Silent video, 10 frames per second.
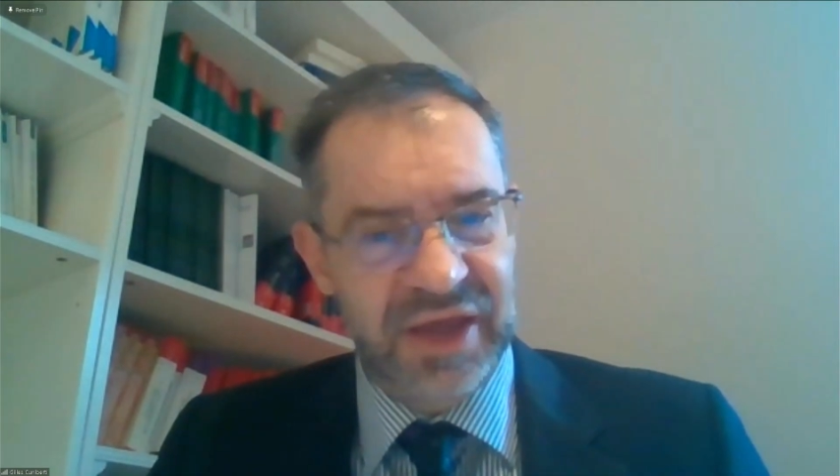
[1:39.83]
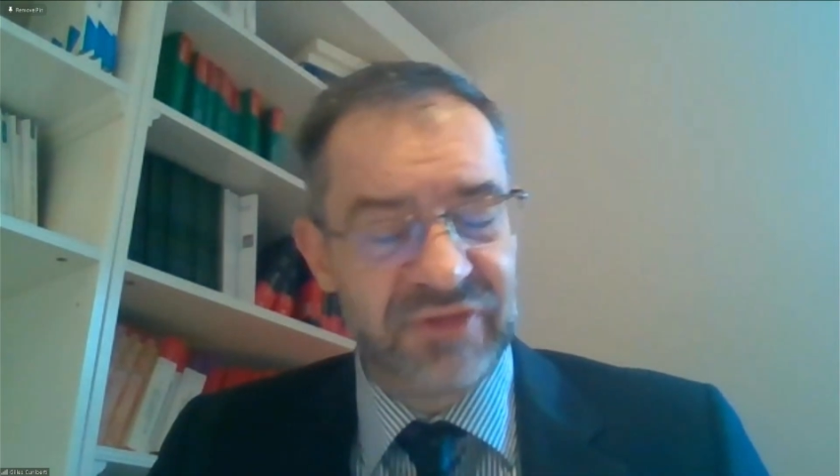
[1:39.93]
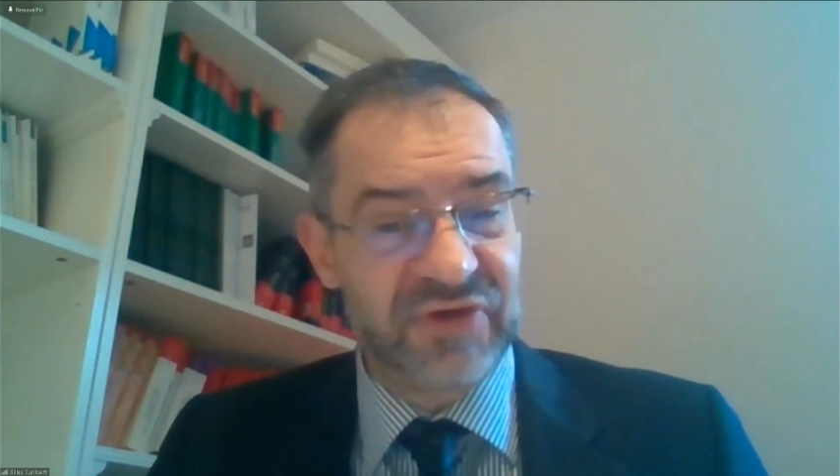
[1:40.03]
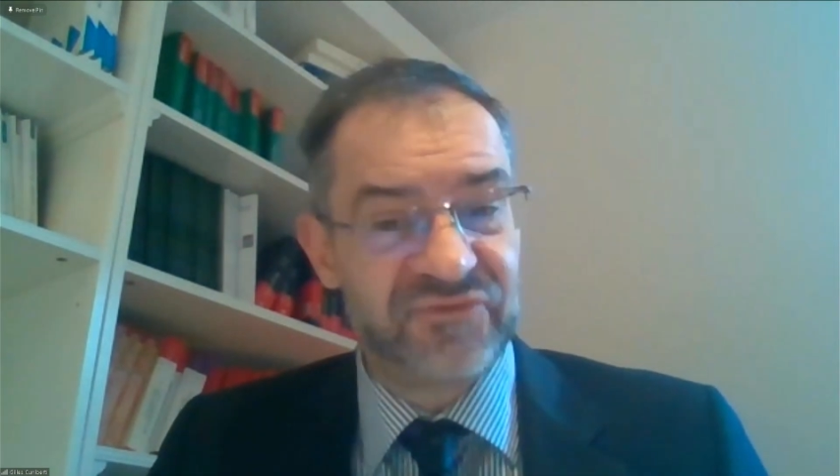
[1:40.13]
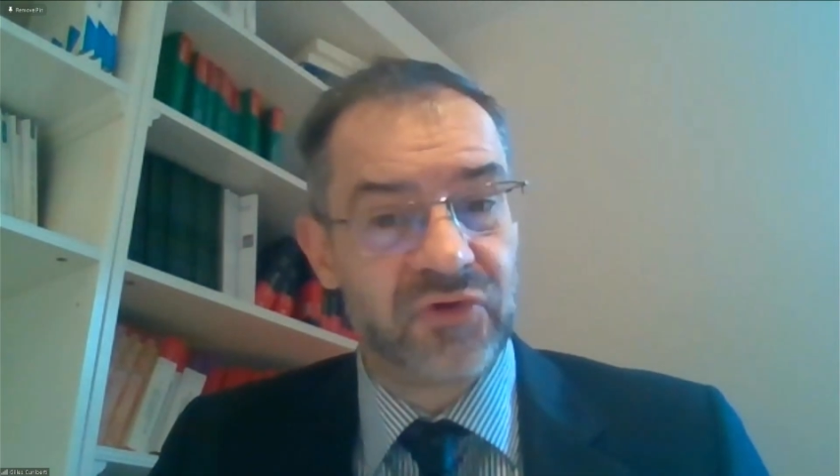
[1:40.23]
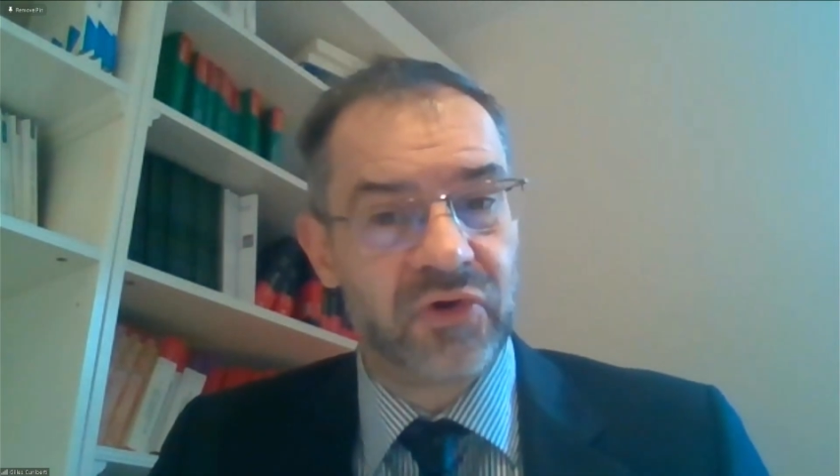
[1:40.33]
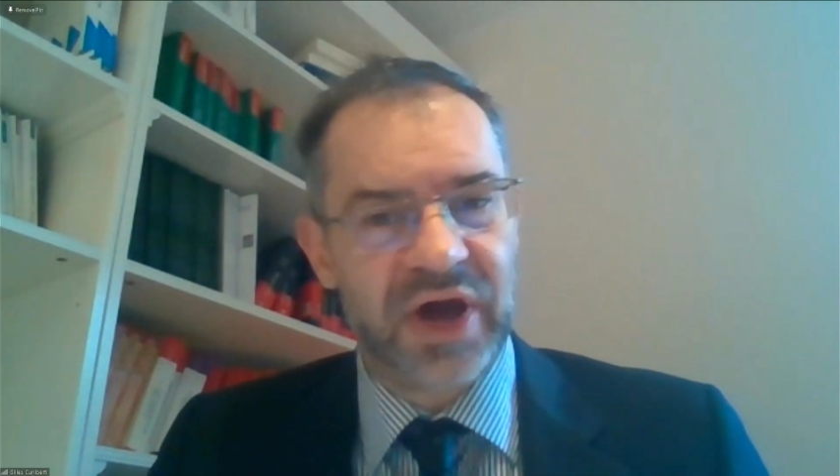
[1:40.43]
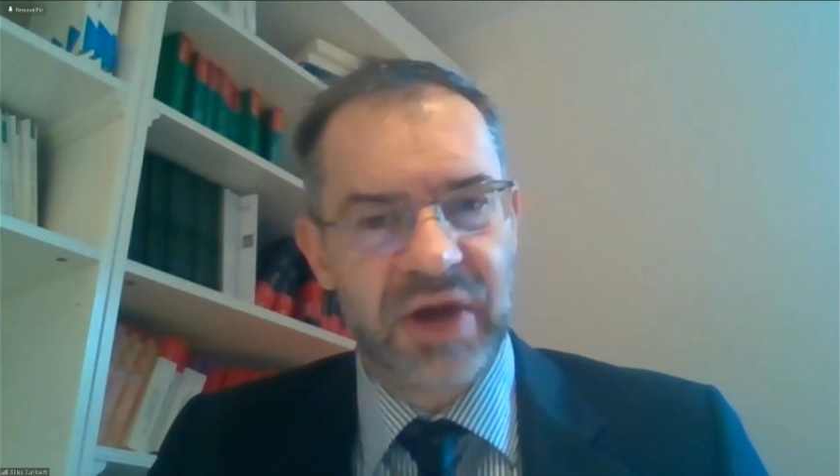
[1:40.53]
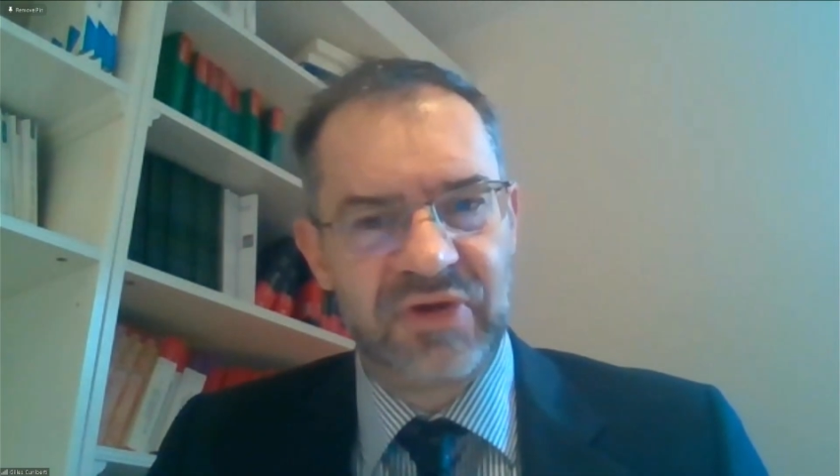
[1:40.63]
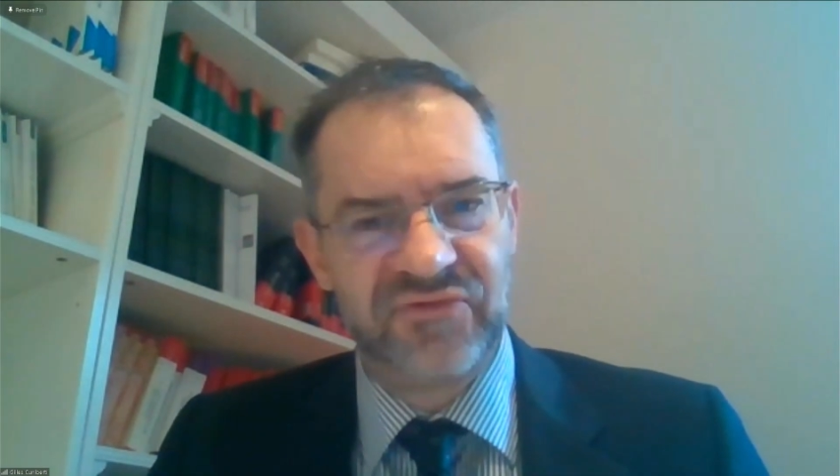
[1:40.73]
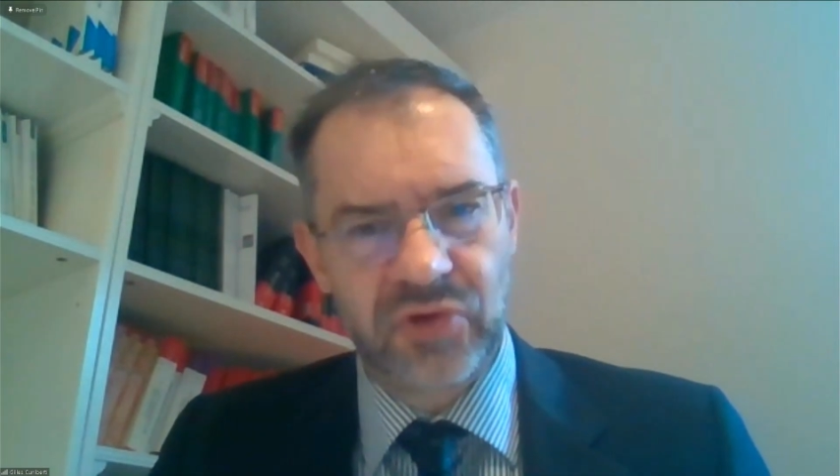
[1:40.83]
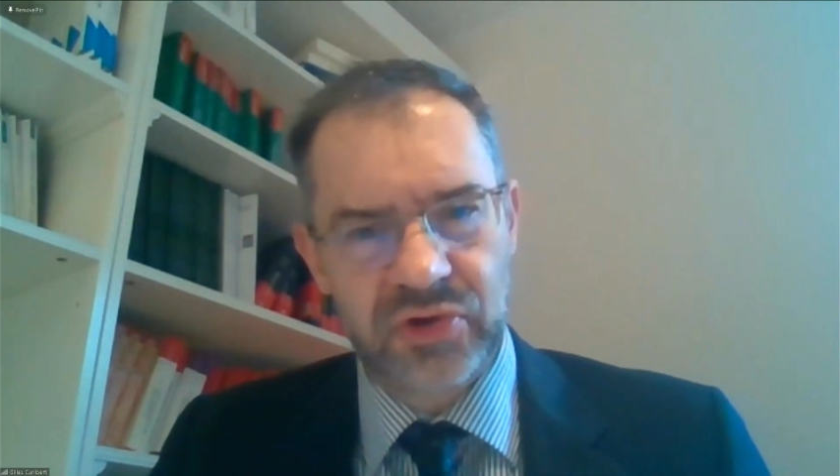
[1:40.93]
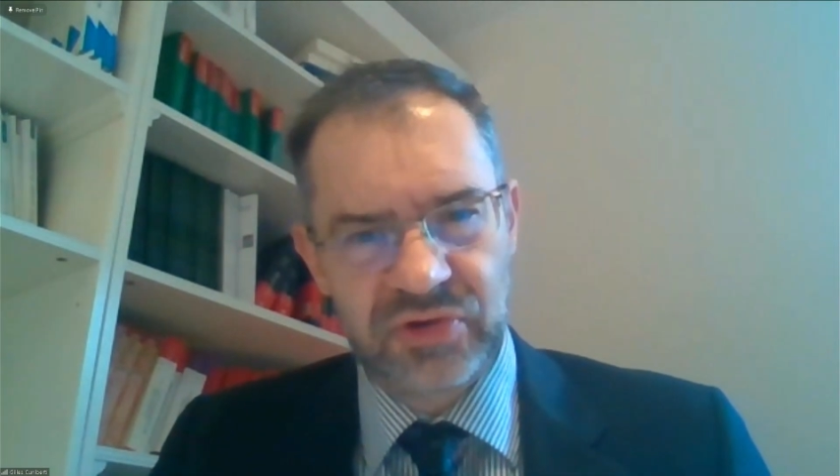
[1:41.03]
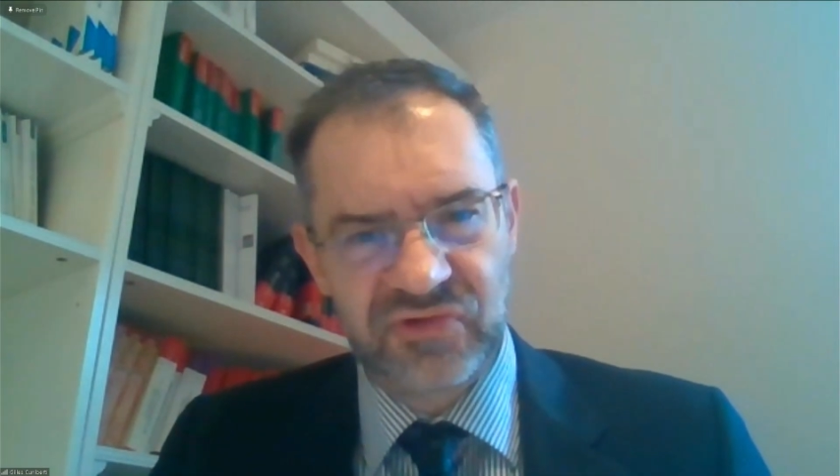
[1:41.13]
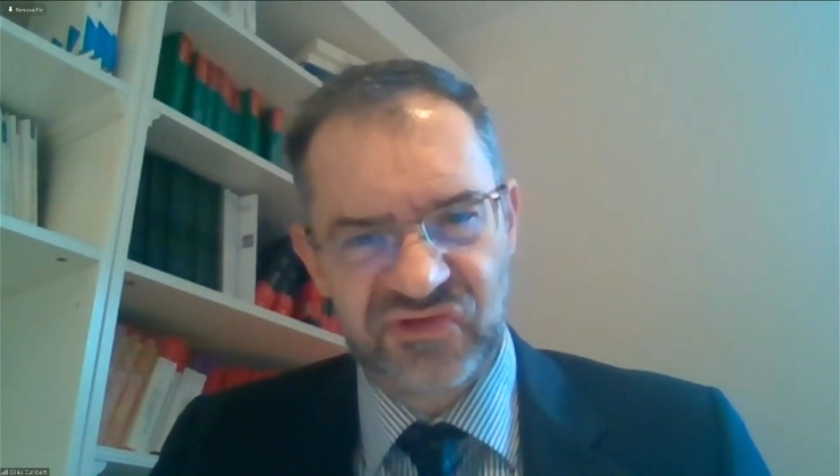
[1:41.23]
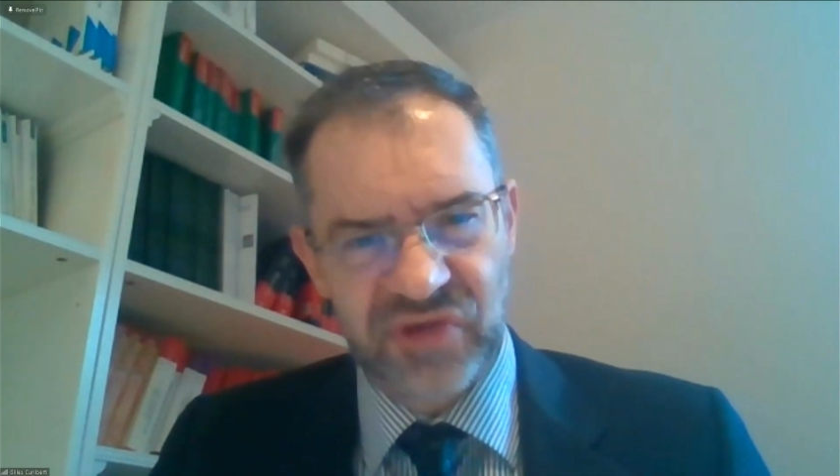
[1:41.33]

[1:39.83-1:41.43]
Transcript: therefore I will focus